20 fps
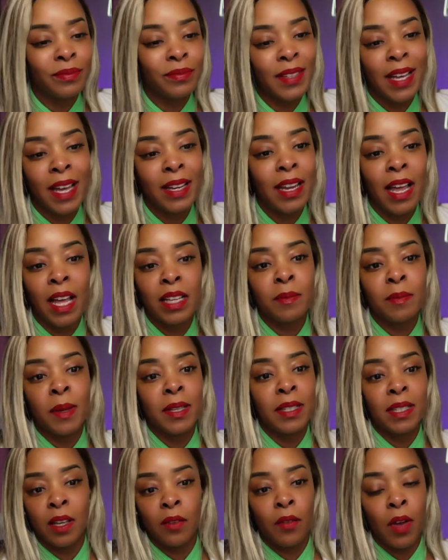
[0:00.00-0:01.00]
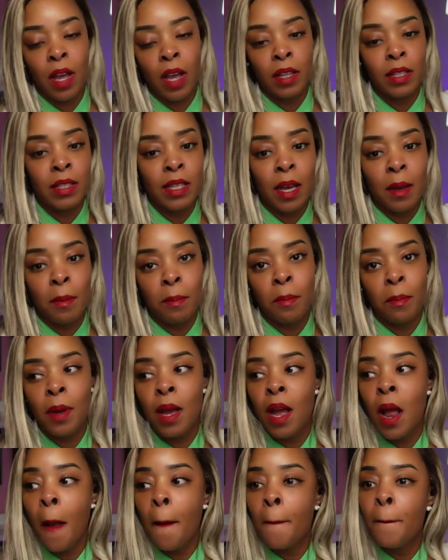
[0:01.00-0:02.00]
I dox myself all the time.
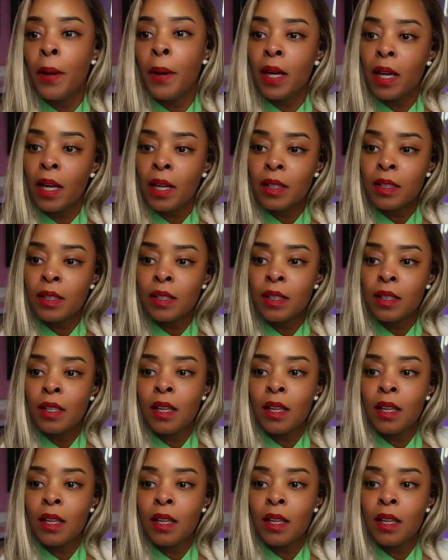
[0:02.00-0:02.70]
But